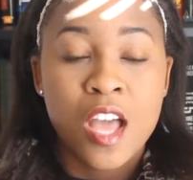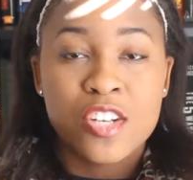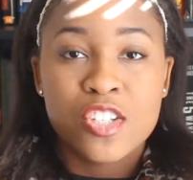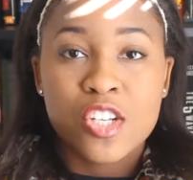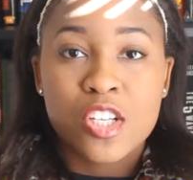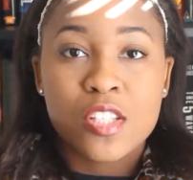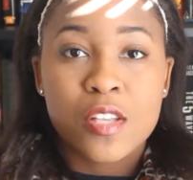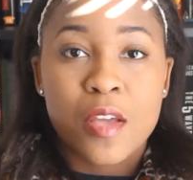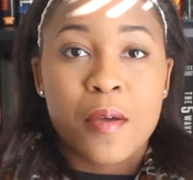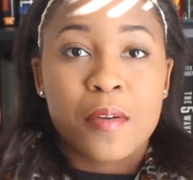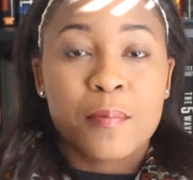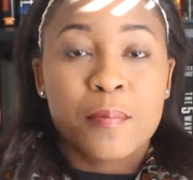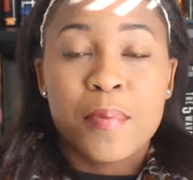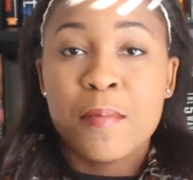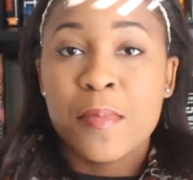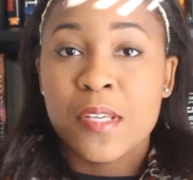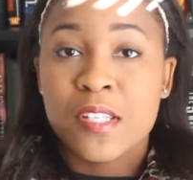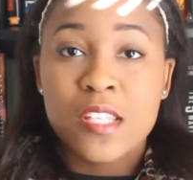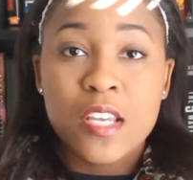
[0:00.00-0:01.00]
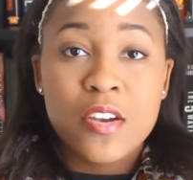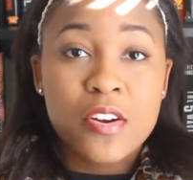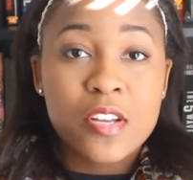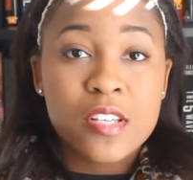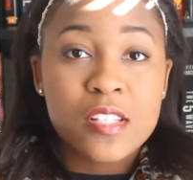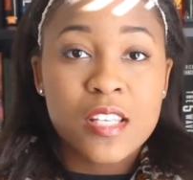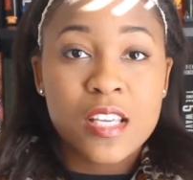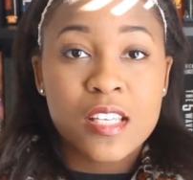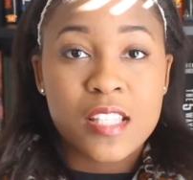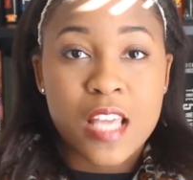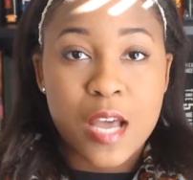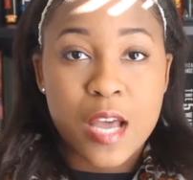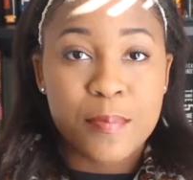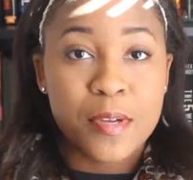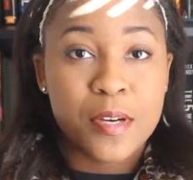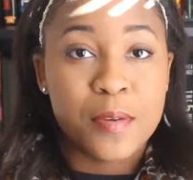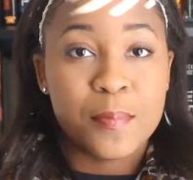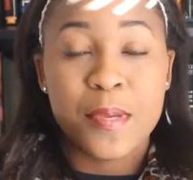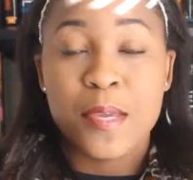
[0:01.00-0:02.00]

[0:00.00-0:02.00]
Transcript: just mysterious things happen.